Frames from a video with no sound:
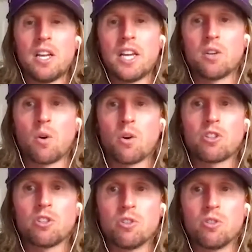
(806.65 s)
in order
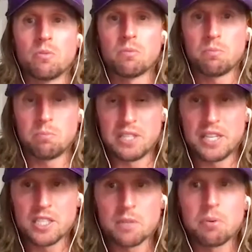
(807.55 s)
to
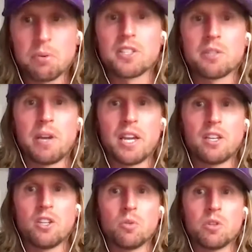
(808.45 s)
begin to participate,
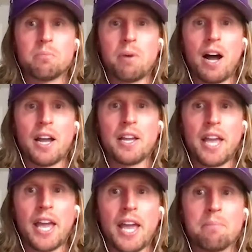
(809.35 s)
you would buy
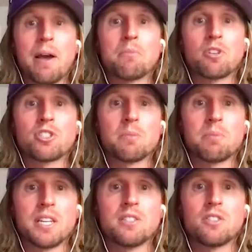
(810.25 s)
a membership
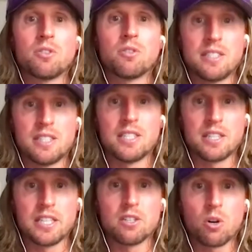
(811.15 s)
into the
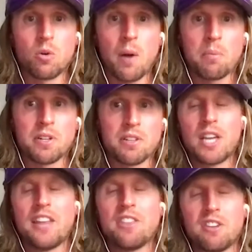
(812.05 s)
legal cooperative
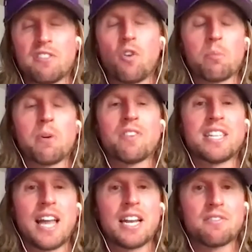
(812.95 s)
in the form of an
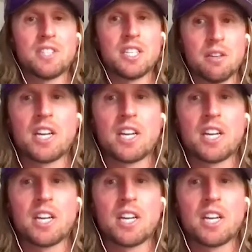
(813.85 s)
NFT.